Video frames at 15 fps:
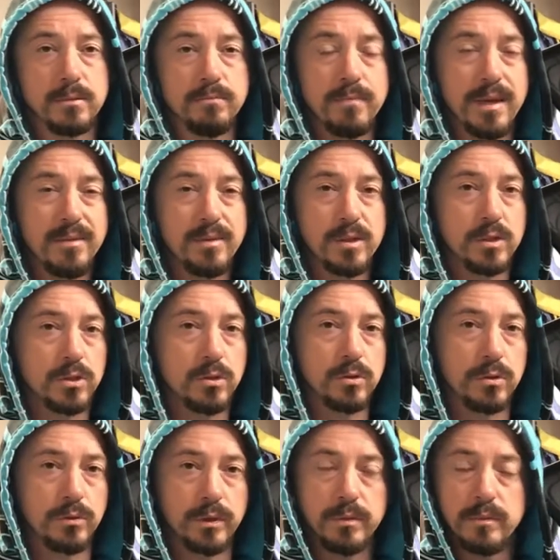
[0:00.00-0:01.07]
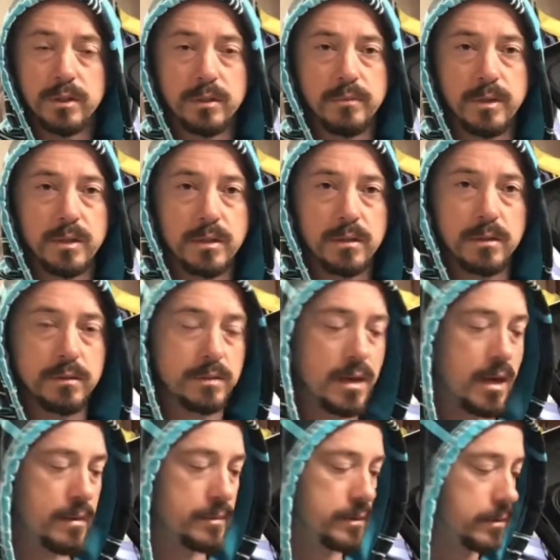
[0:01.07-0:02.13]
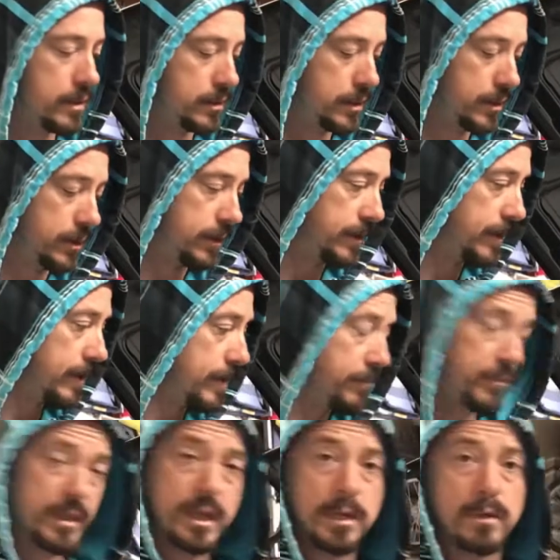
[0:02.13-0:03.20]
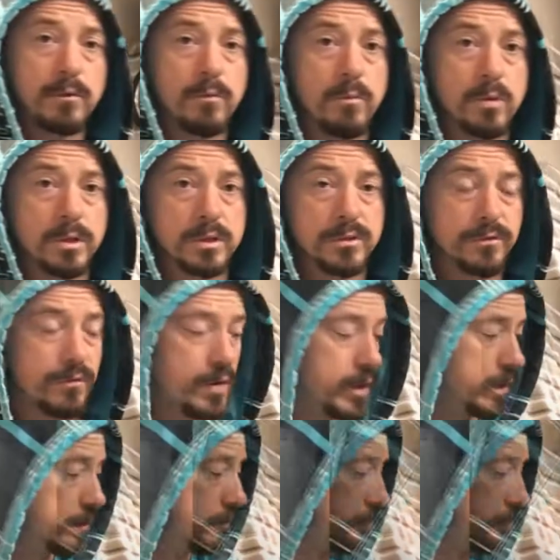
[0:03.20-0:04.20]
maybe 2-3 millimeter tops, that's it, and it works fine.